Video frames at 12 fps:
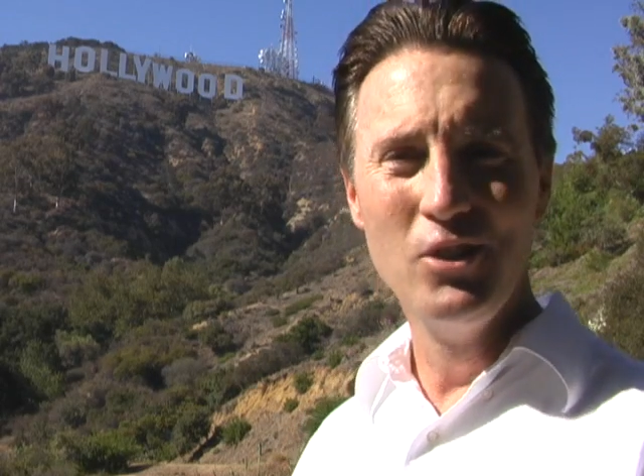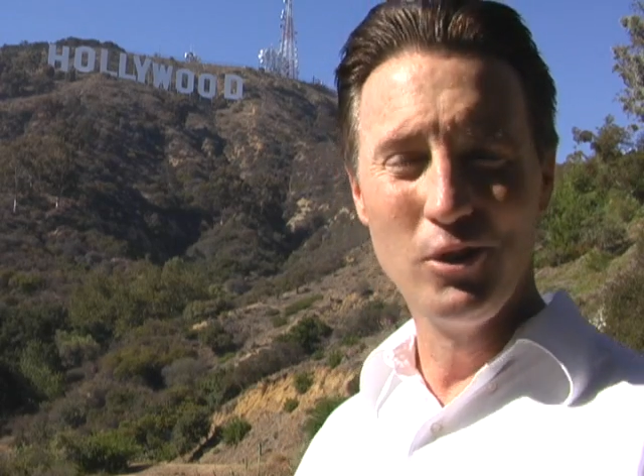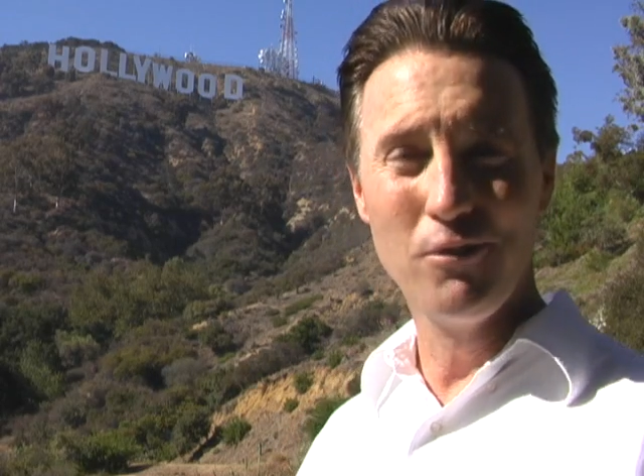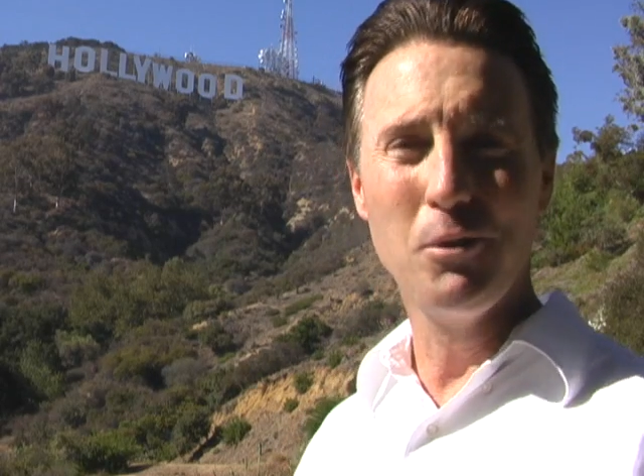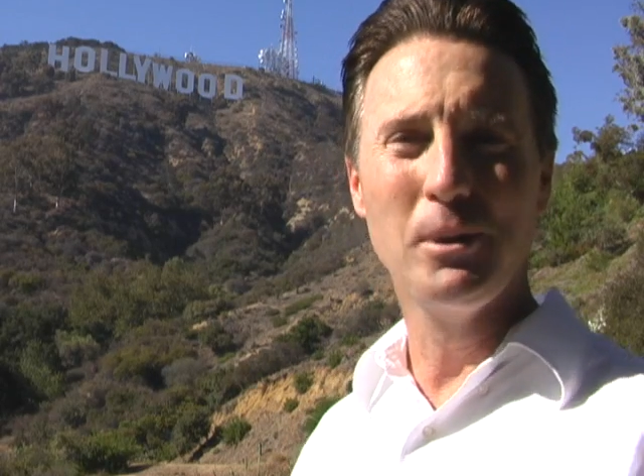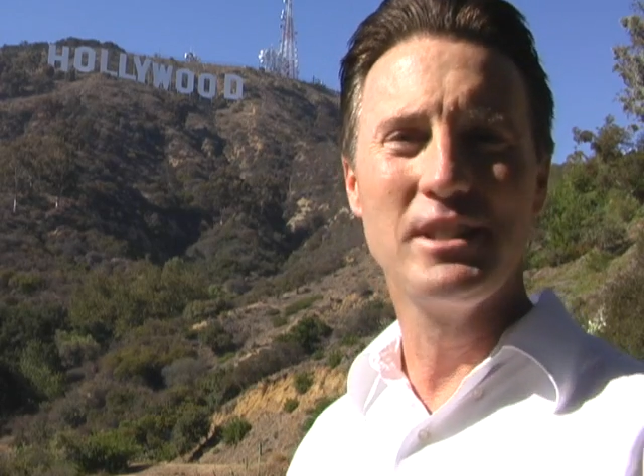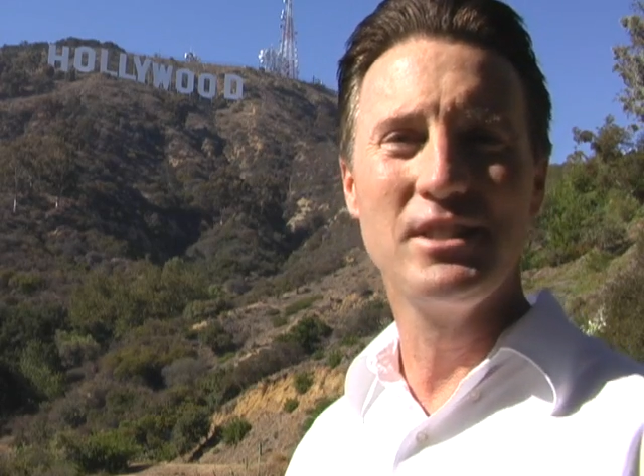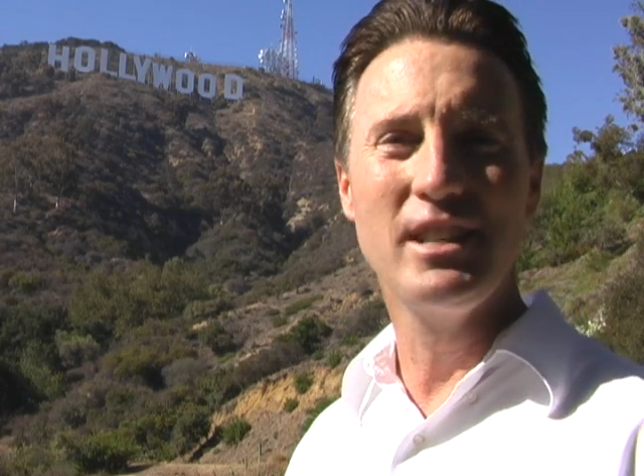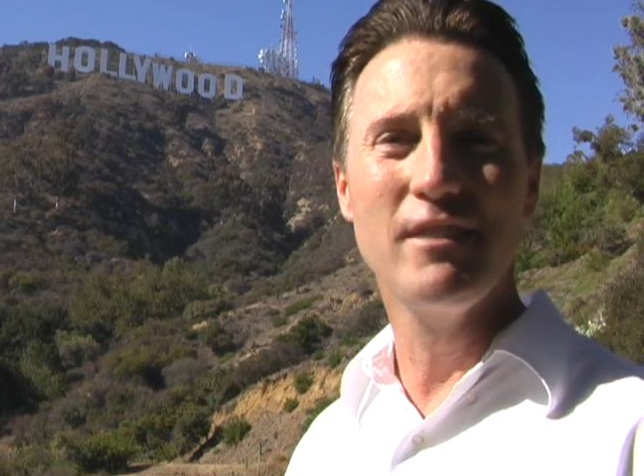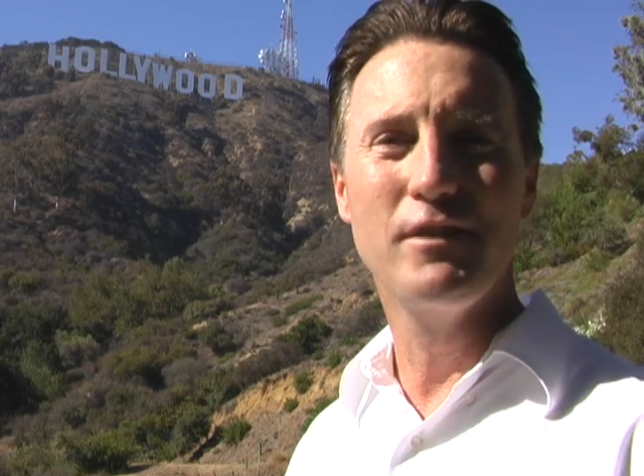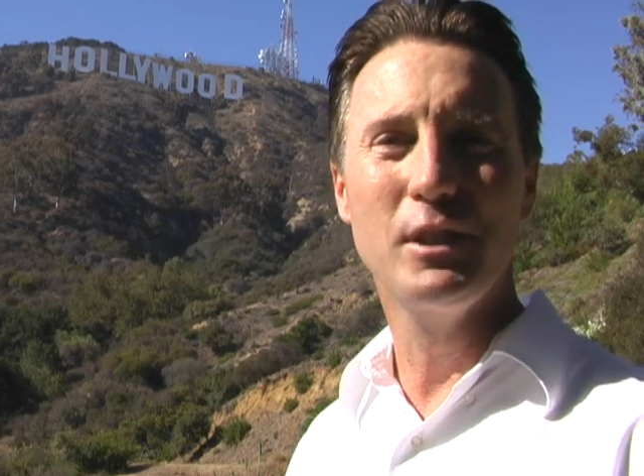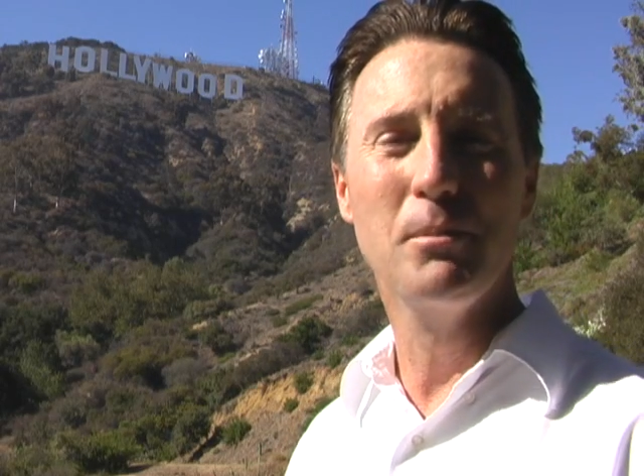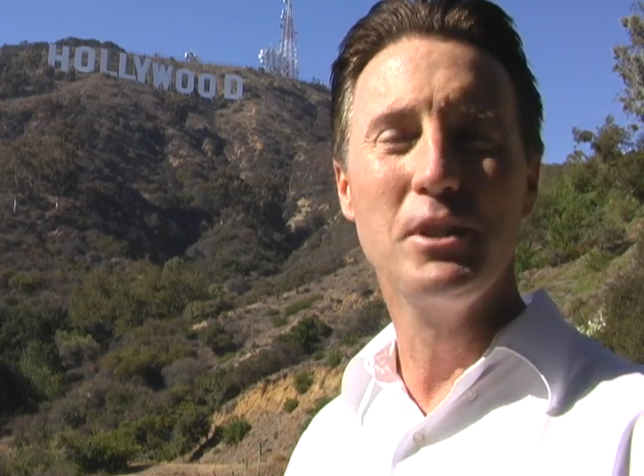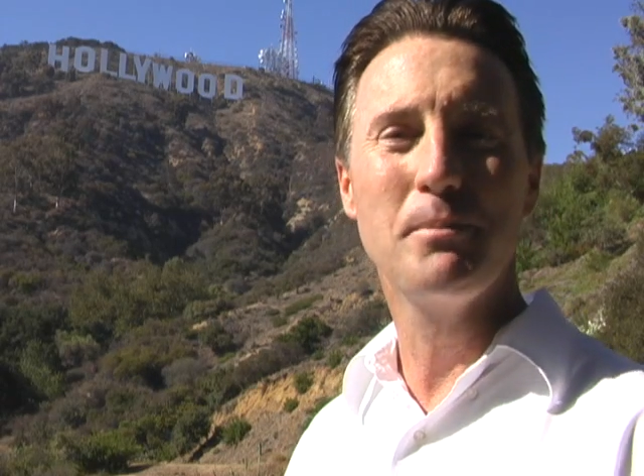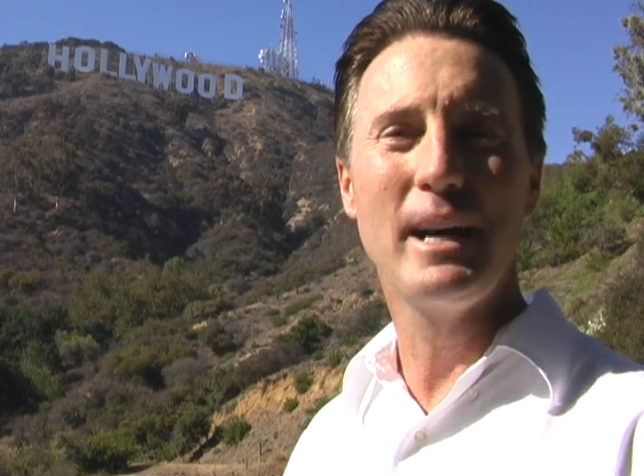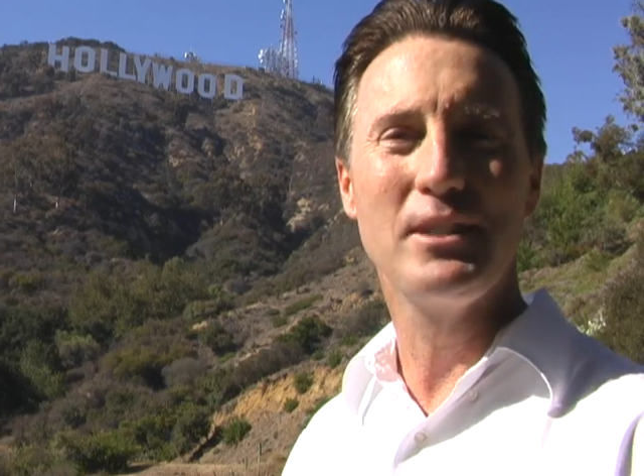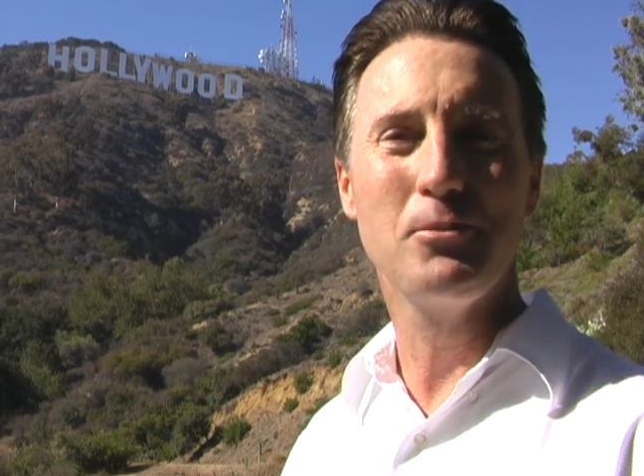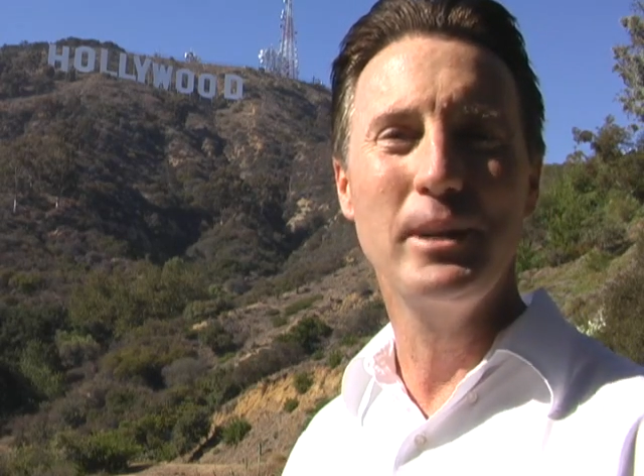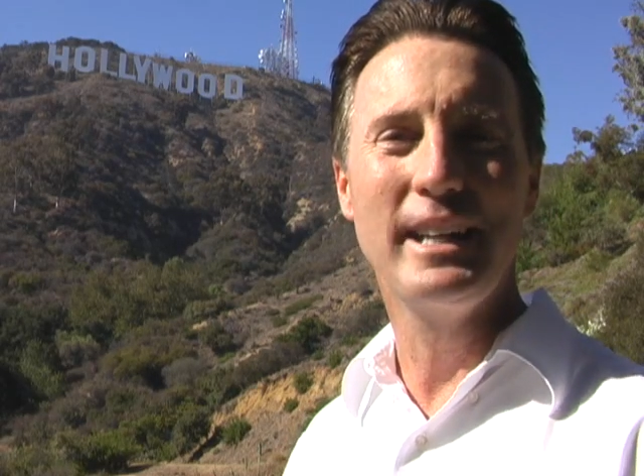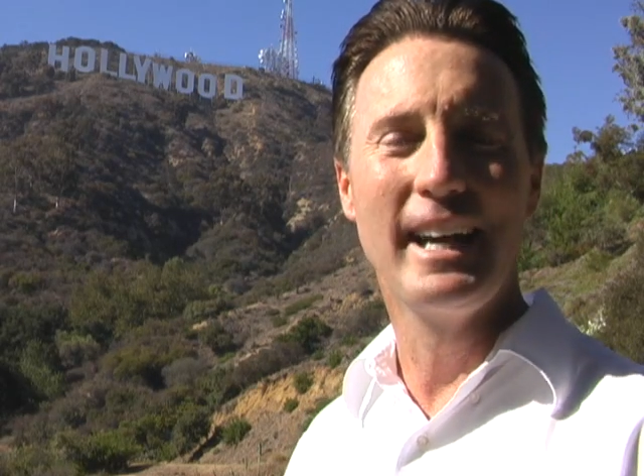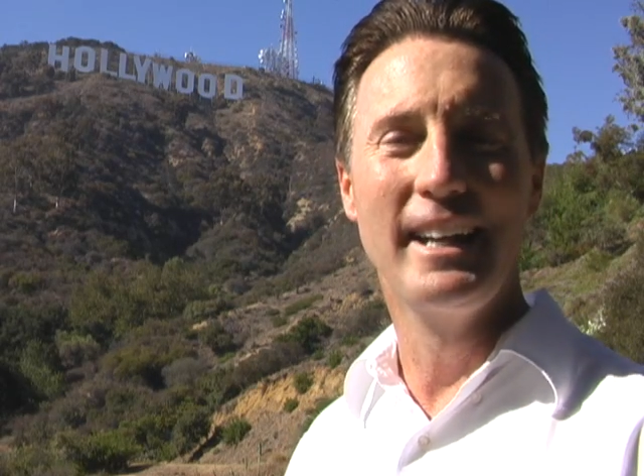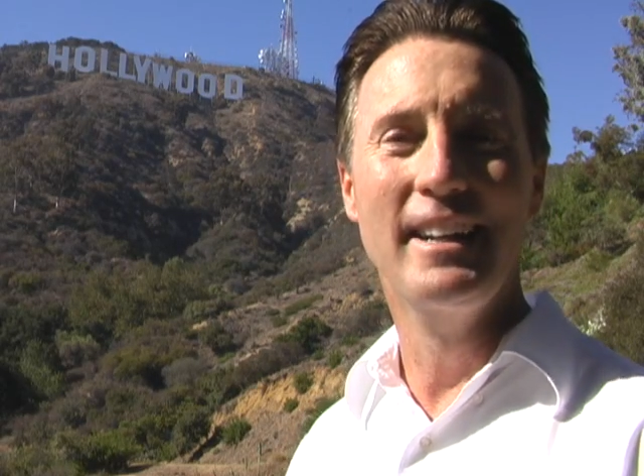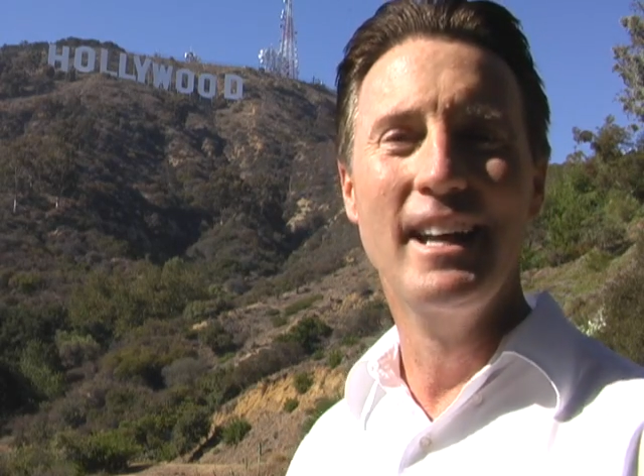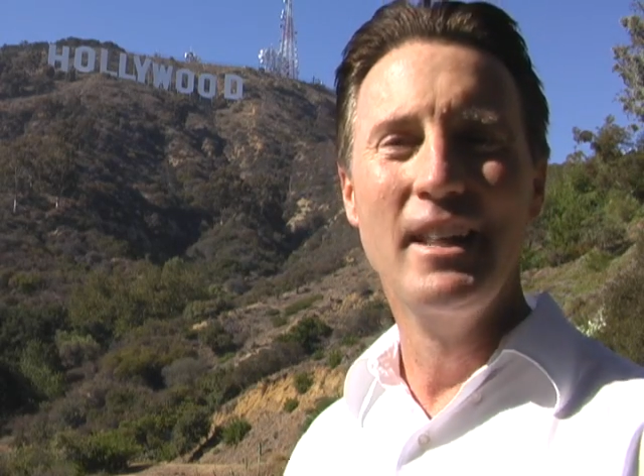So if you went to see a film this past
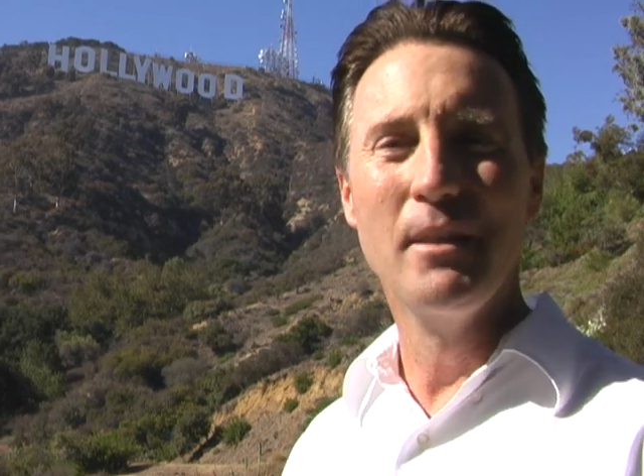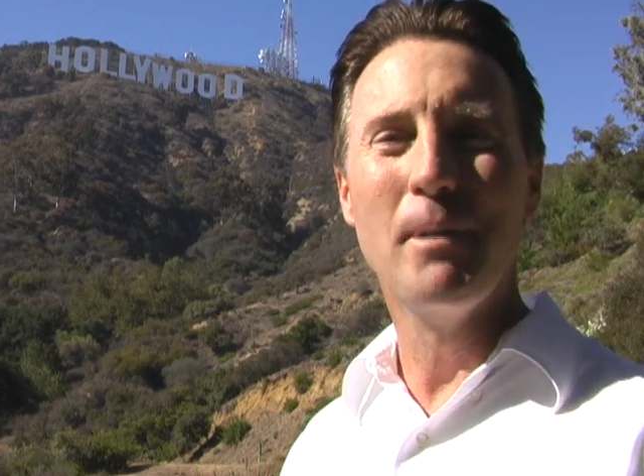weekend,